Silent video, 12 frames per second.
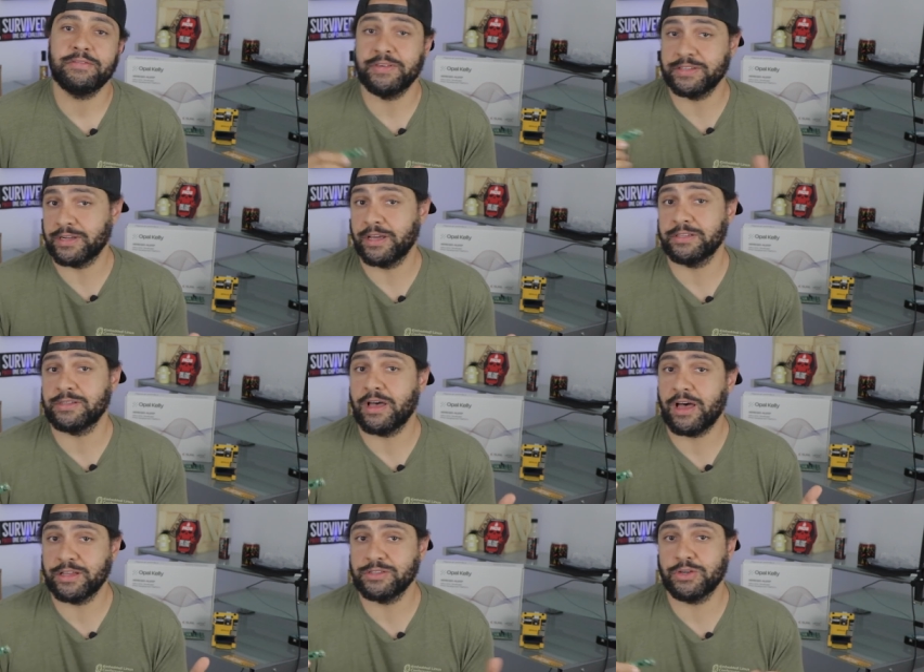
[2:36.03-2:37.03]
visit us
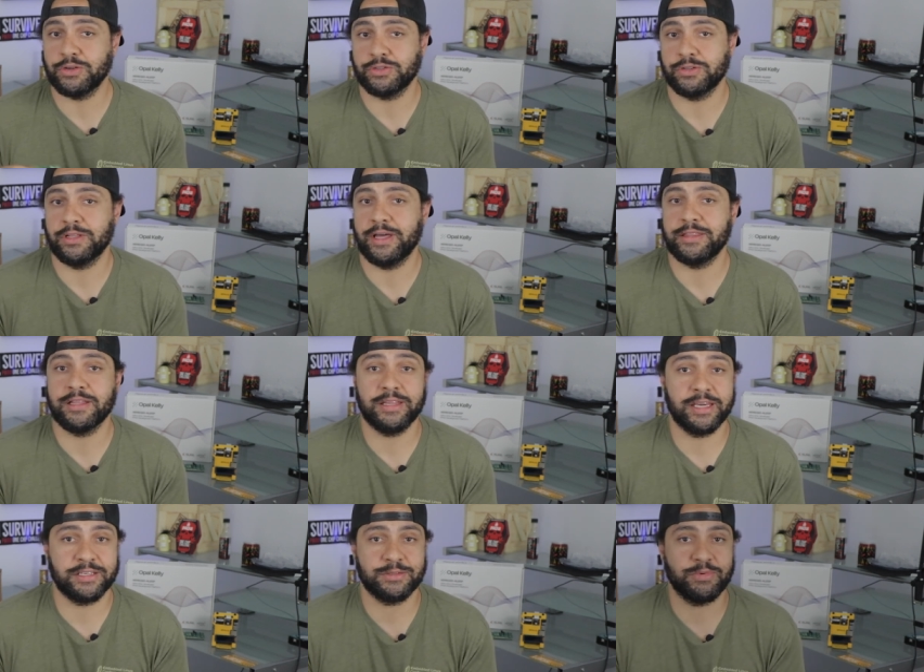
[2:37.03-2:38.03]
on social at the
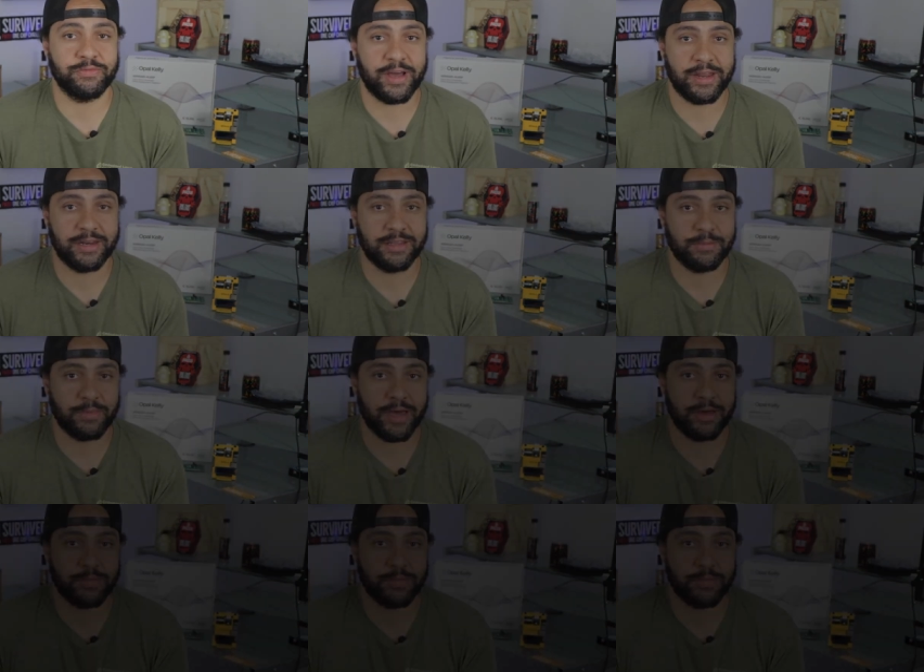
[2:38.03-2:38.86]
links provided in the bio